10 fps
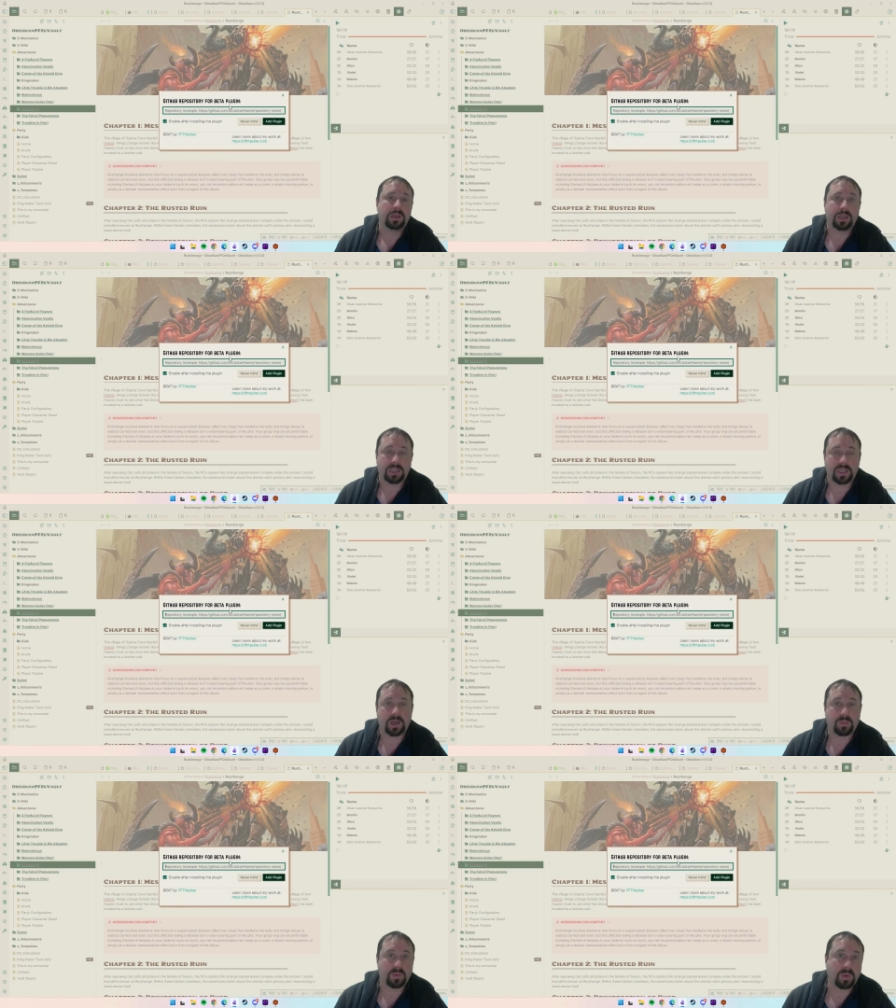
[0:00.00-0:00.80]
A
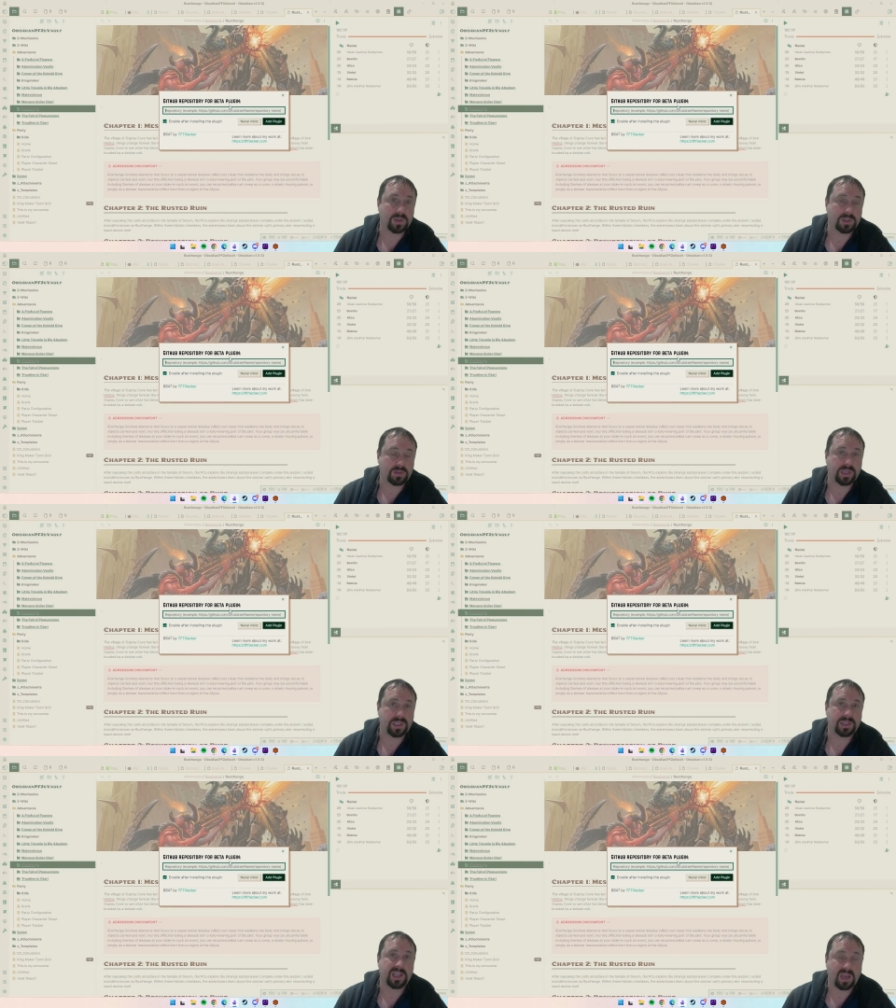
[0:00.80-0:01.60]
GitHub repository
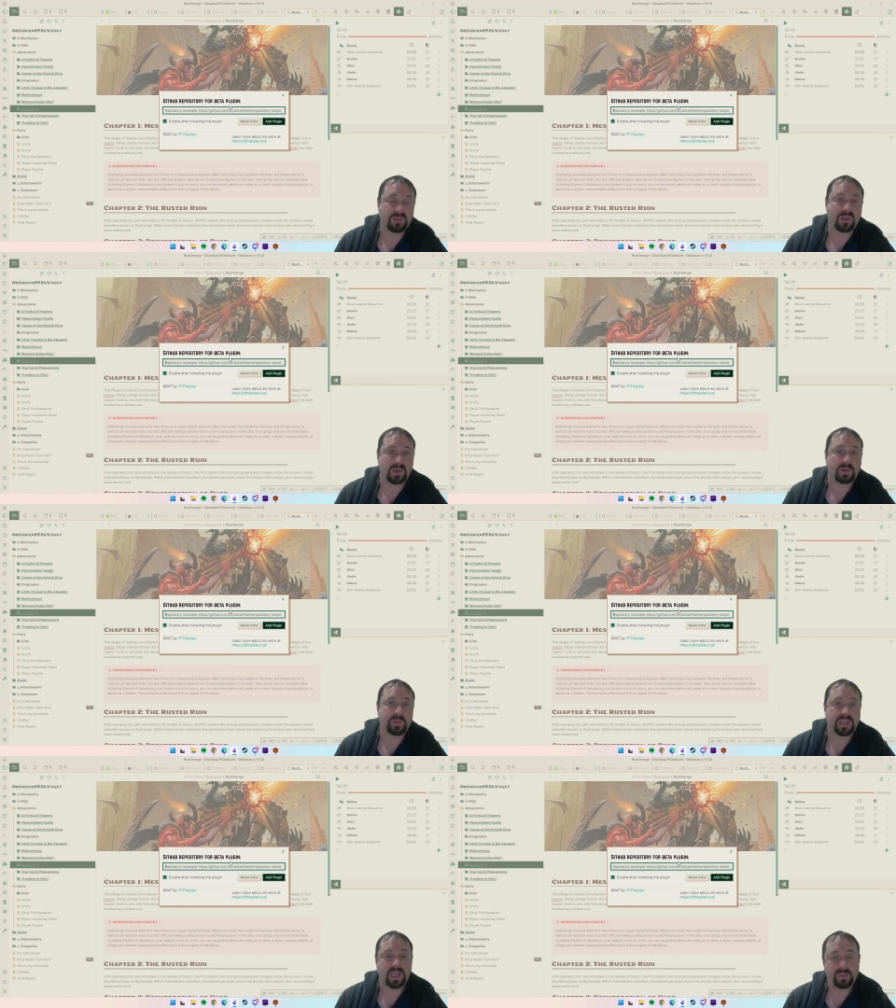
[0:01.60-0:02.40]
is the name of the thing where
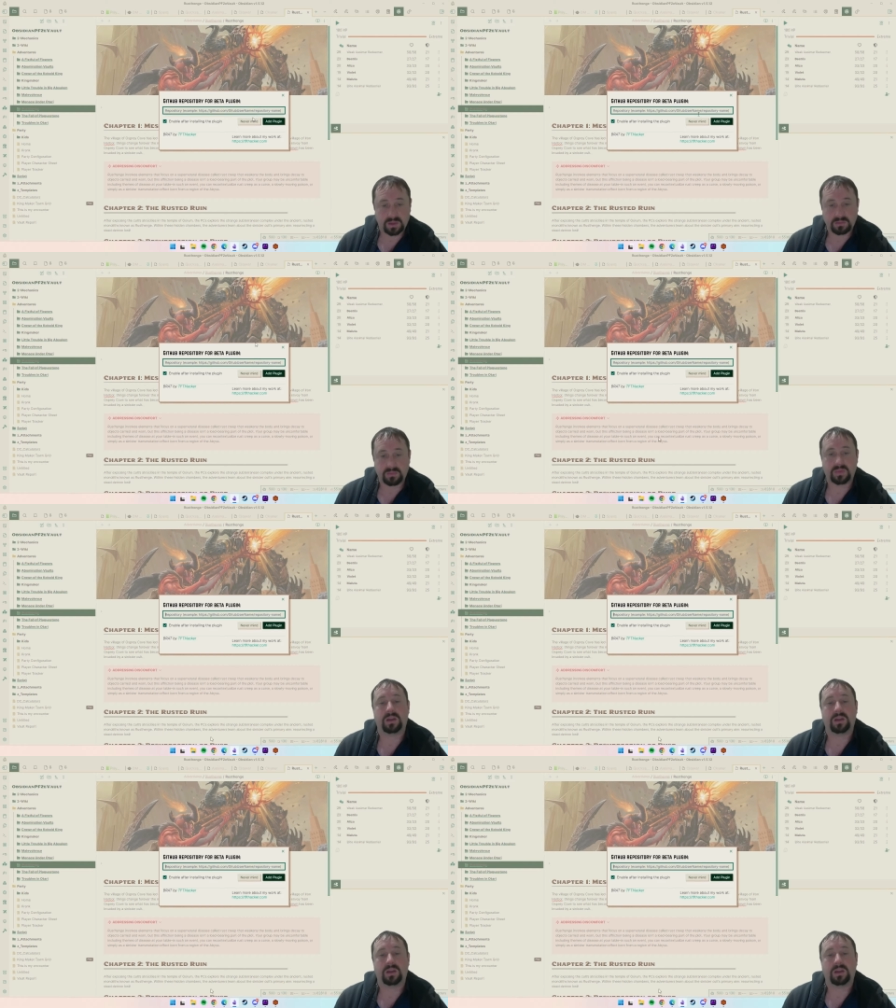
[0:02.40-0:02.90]
we keep it.